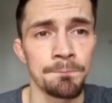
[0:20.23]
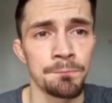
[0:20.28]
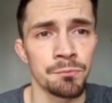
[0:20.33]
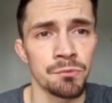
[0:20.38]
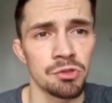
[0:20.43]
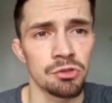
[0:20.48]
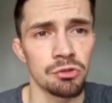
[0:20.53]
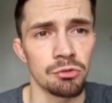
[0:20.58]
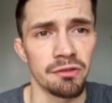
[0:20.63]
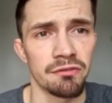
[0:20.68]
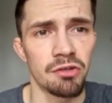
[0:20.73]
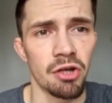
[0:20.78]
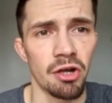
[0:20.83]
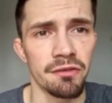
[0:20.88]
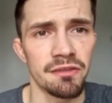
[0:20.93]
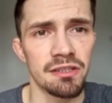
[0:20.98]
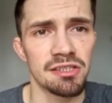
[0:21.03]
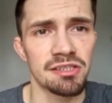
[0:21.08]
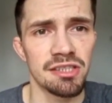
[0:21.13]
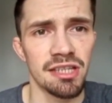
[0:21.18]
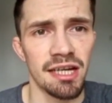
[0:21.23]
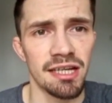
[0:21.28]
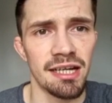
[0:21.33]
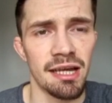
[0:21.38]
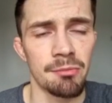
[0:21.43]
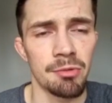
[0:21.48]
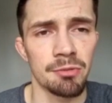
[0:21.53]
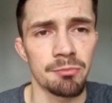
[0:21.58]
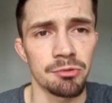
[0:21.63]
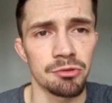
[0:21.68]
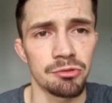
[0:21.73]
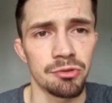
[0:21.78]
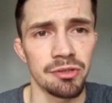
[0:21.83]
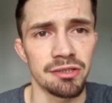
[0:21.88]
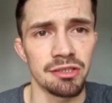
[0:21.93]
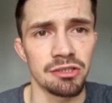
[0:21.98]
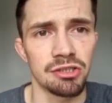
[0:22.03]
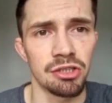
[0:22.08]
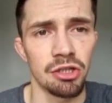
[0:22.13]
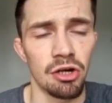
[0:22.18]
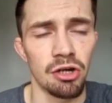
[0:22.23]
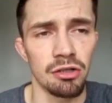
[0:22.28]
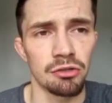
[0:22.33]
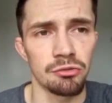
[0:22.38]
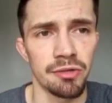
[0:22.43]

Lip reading: So we've got this dynamic between the taller,